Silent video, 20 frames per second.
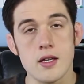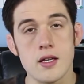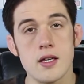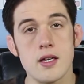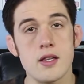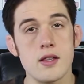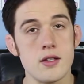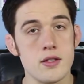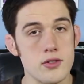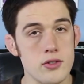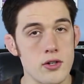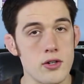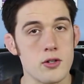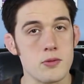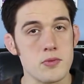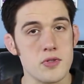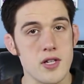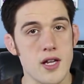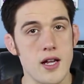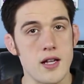in the
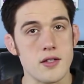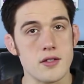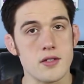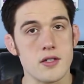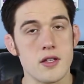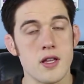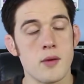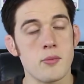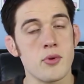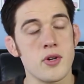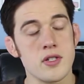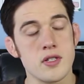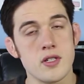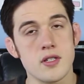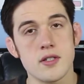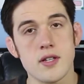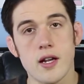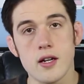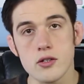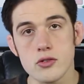circumstance that President
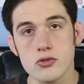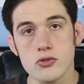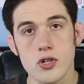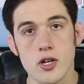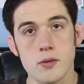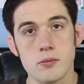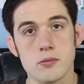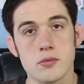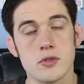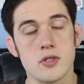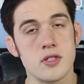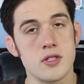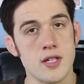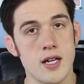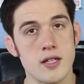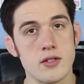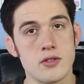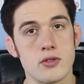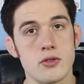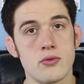Donald Trump
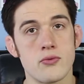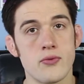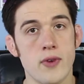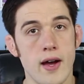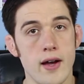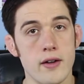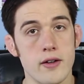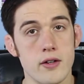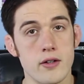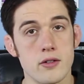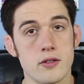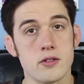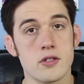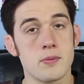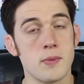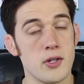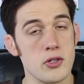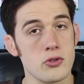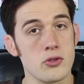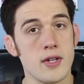decides to fire
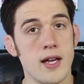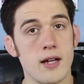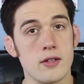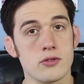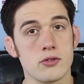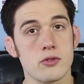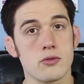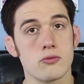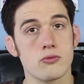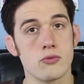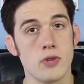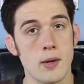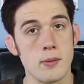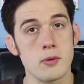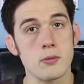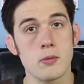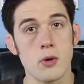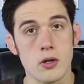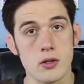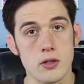Special Counsel
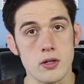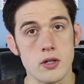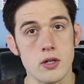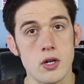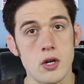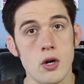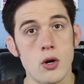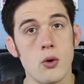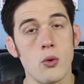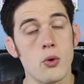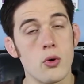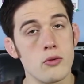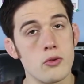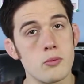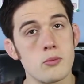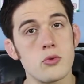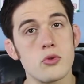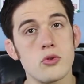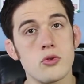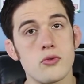Robert Mueller or
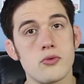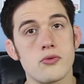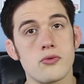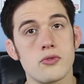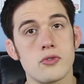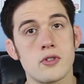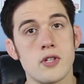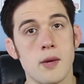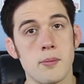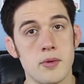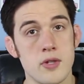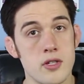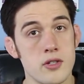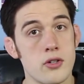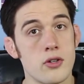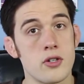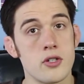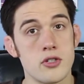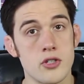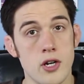remove Deputy
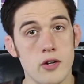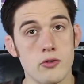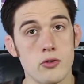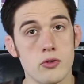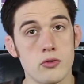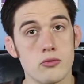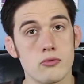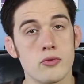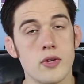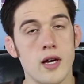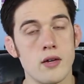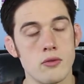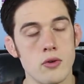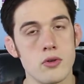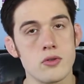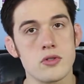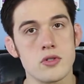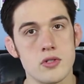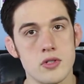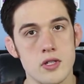Attorney General Rod
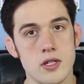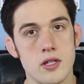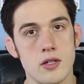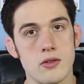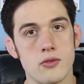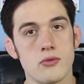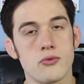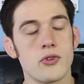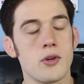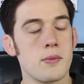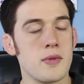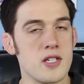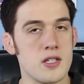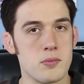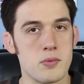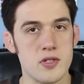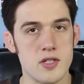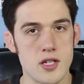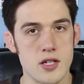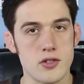Rosenstein from his
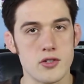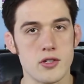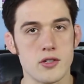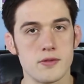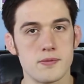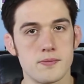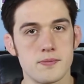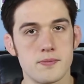position.